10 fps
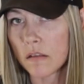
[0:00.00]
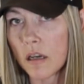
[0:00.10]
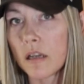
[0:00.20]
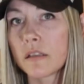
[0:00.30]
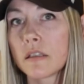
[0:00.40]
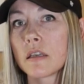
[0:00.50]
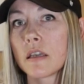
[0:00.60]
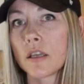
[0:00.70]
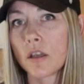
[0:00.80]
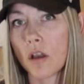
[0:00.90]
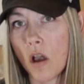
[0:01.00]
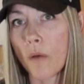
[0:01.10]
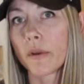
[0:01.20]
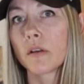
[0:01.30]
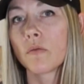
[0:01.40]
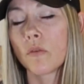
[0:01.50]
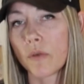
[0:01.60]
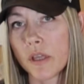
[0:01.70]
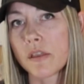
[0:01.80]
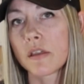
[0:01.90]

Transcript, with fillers: lot in common with